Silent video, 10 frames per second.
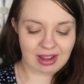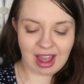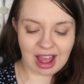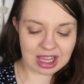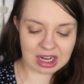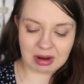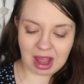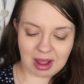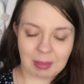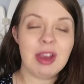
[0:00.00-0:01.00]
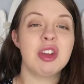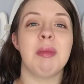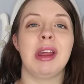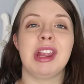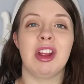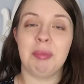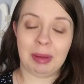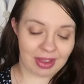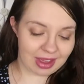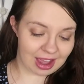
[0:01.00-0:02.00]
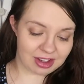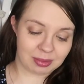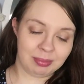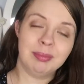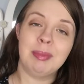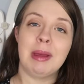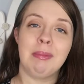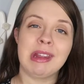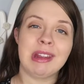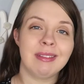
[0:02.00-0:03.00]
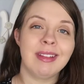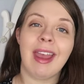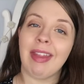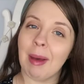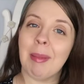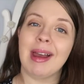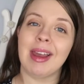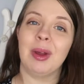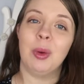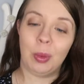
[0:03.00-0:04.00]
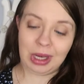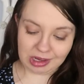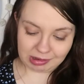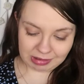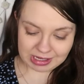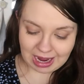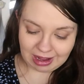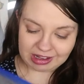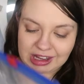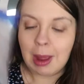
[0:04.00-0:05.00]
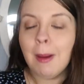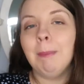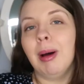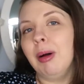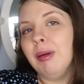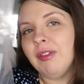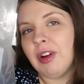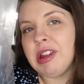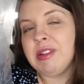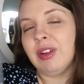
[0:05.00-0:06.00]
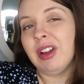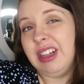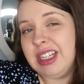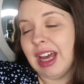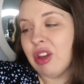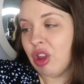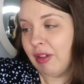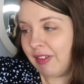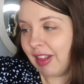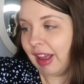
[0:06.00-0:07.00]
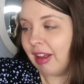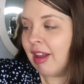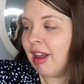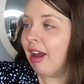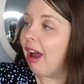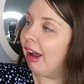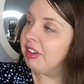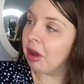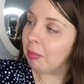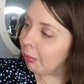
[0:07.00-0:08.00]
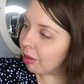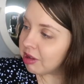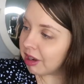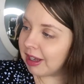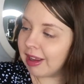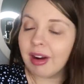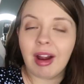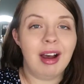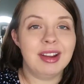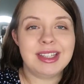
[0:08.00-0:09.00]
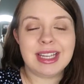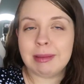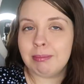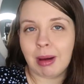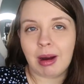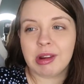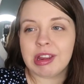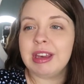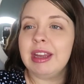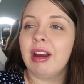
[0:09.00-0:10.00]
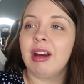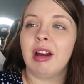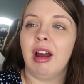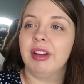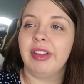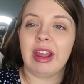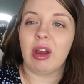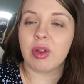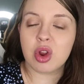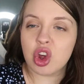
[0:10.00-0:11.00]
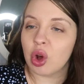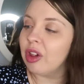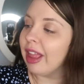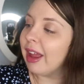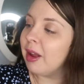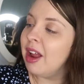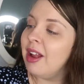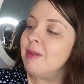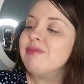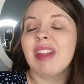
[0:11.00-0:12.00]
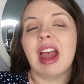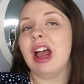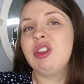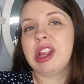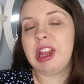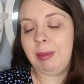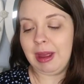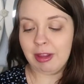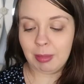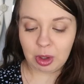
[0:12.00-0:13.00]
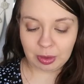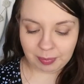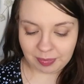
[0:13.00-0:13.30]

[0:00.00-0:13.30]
I can imagine myself being like, Adam, babes, get that bag out. We need some snacks. But first of all, I need to actually fill it. I had humbugs in here. I had Dame bars in here. I had like other chocolate. I just keep eating them all.